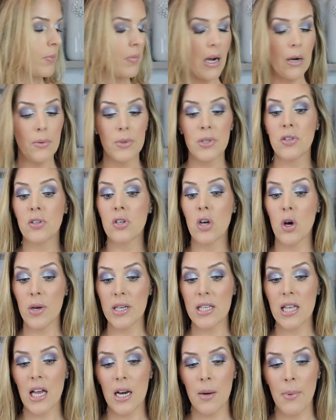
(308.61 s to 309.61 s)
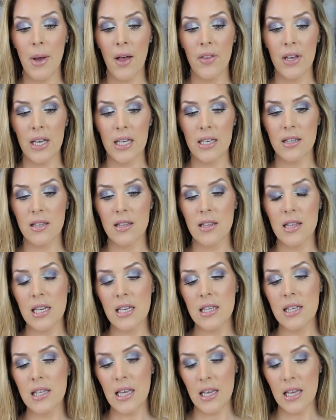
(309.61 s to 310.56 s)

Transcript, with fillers: I was so excited about this. This